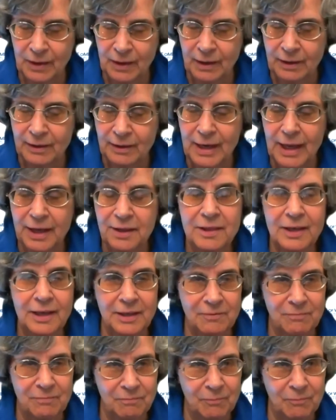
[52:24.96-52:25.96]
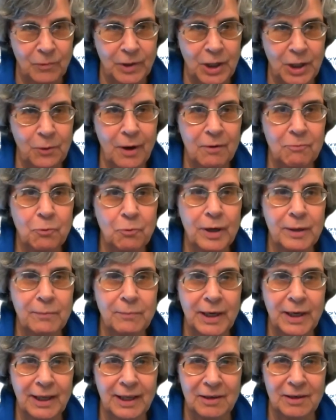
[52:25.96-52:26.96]
Nathan, you have 1
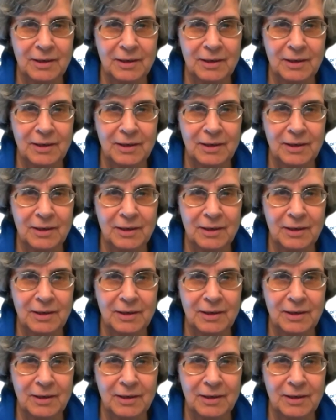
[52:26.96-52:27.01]
minute.